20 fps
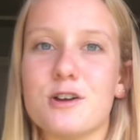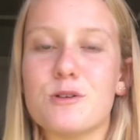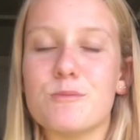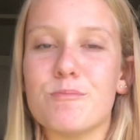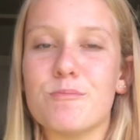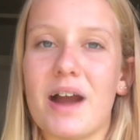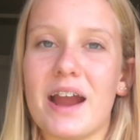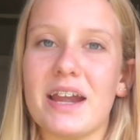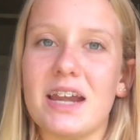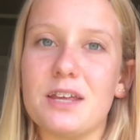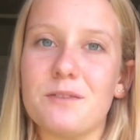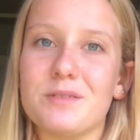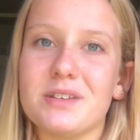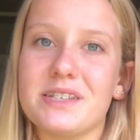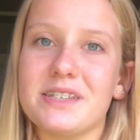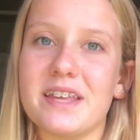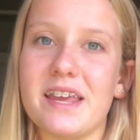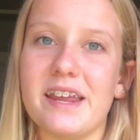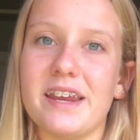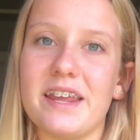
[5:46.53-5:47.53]
my name
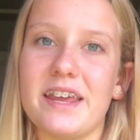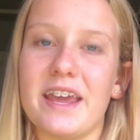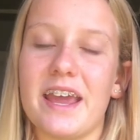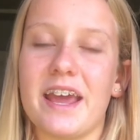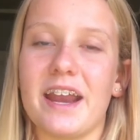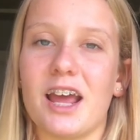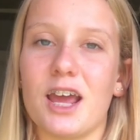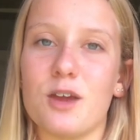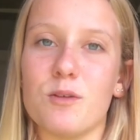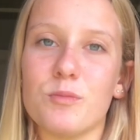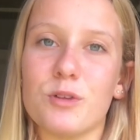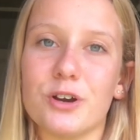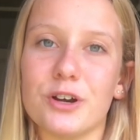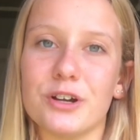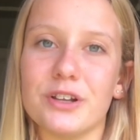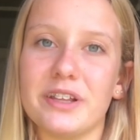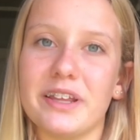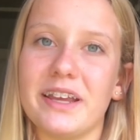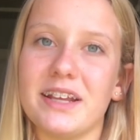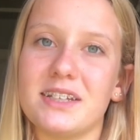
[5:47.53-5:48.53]
is Sadie and I am
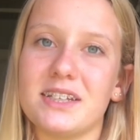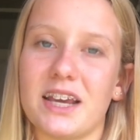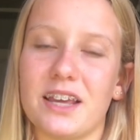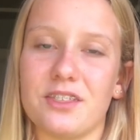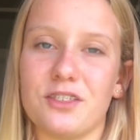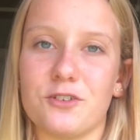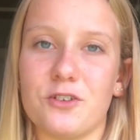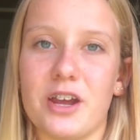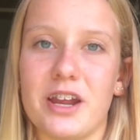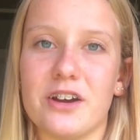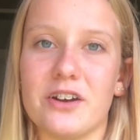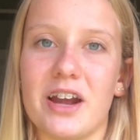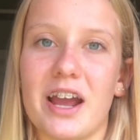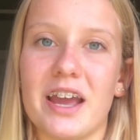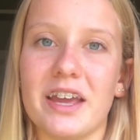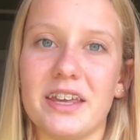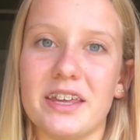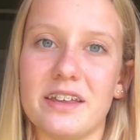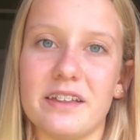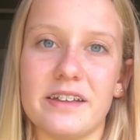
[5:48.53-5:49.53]
currently a 10th grader
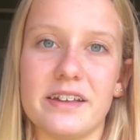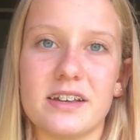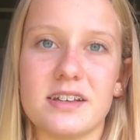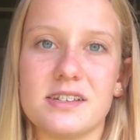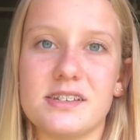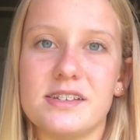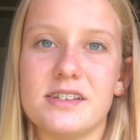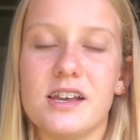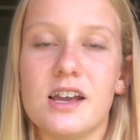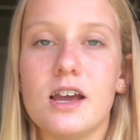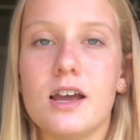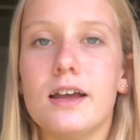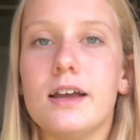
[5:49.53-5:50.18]
at Helix.